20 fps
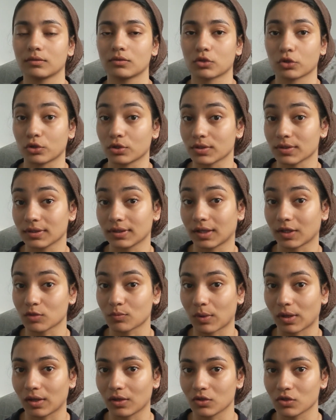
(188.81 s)
turn to the
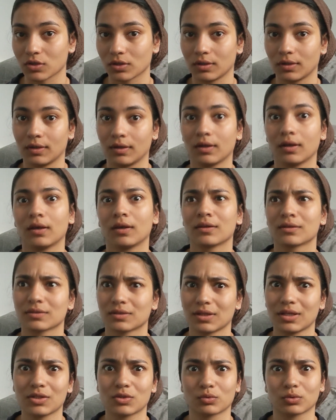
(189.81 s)
next page. So
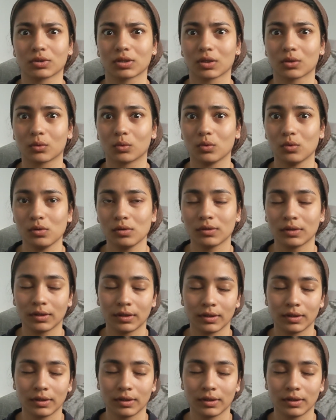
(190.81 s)
that's really cool.